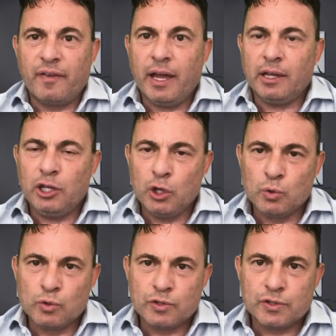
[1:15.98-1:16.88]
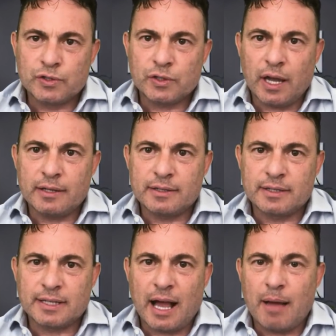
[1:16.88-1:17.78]
fake news and
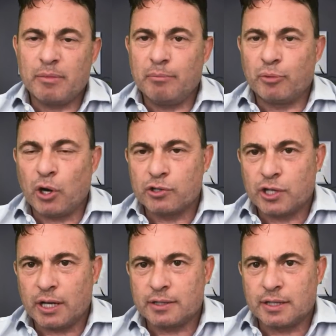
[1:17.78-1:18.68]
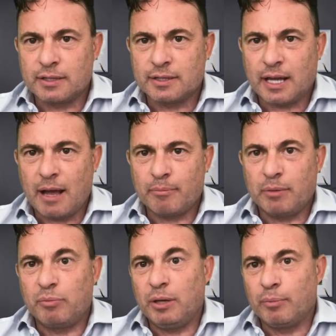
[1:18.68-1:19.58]
scamming projects and
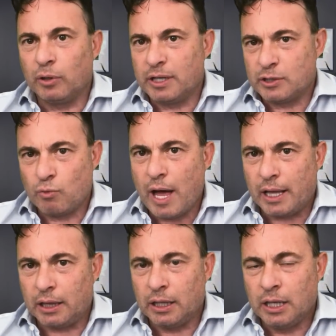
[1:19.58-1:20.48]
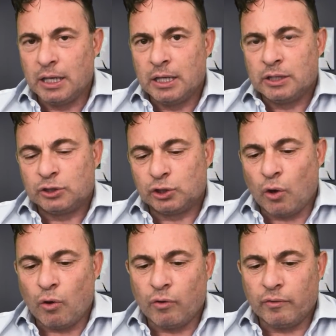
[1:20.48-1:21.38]
scamming people as well.
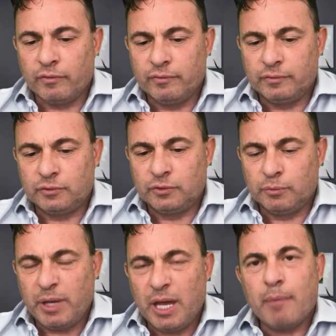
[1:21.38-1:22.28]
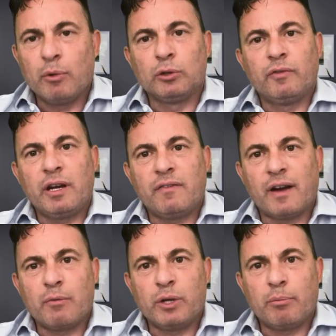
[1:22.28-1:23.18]
So to be able to
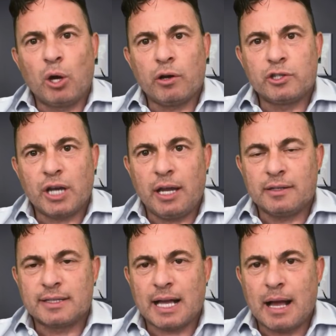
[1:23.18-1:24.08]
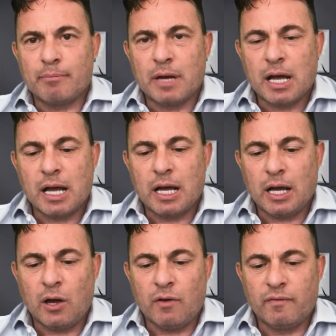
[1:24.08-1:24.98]
verify with the blockchain some
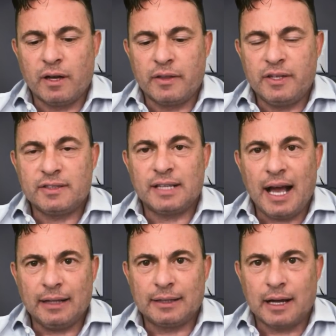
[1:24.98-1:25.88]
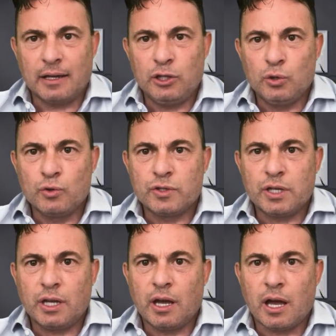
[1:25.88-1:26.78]
of this data
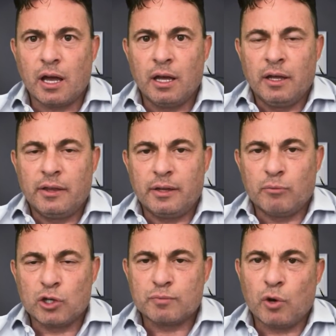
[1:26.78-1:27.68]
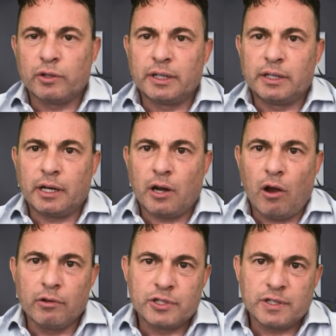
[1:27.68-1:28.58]
using the most modern
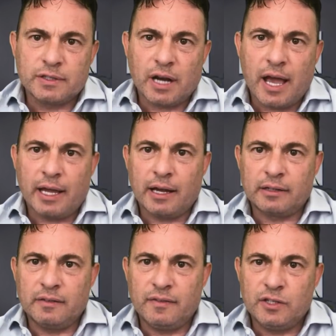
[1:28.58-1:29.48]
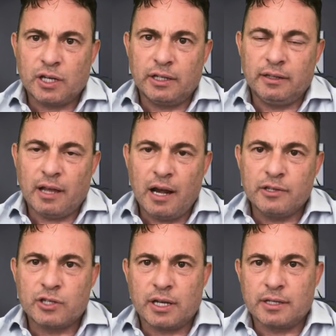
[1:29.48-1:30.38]
technologies like artificial
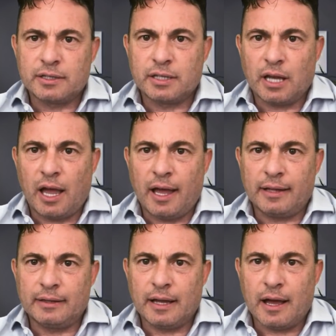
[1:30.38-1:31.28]
intelligence and